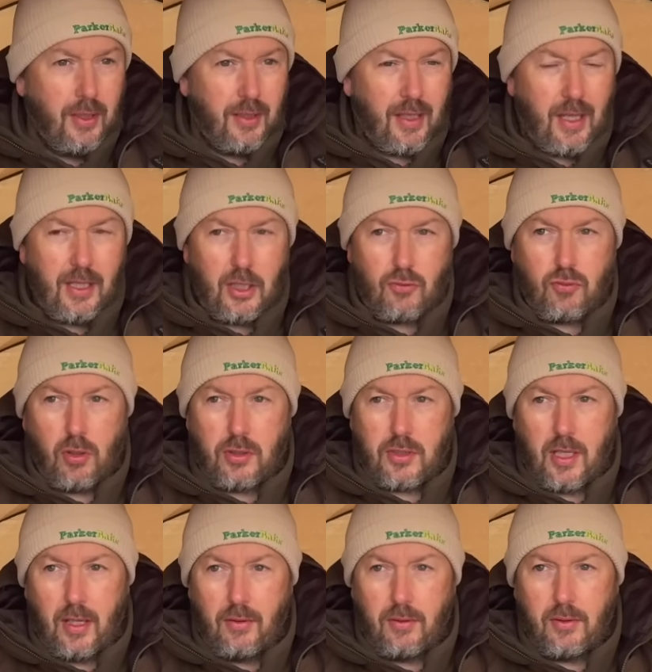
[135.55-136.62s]
get these rods
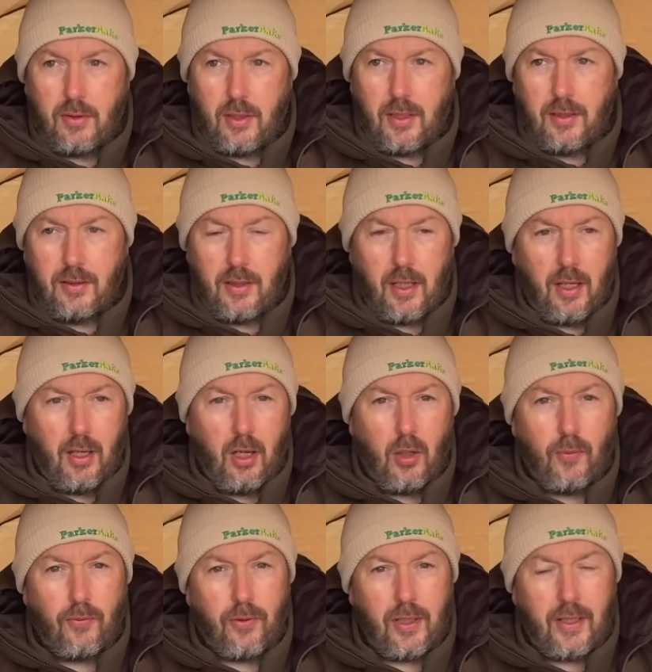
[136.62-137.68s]
out, and
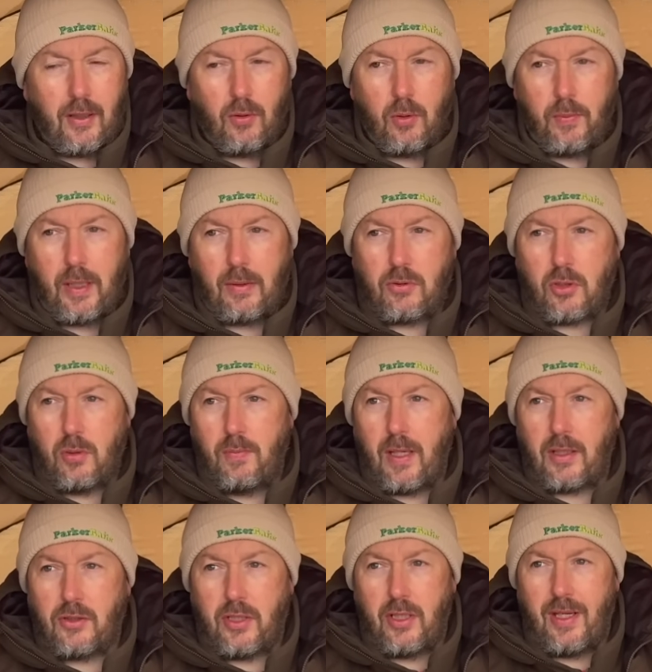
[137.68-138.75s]
hopefully be able to come
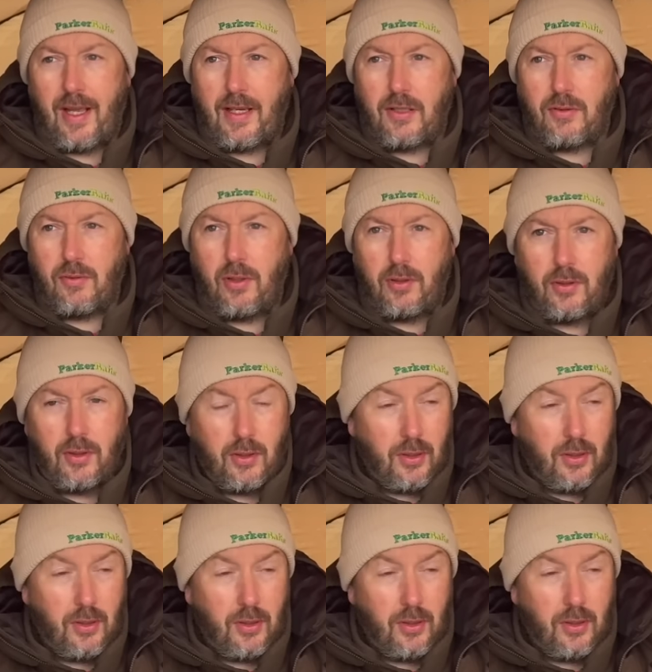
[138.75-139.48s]
back to you later on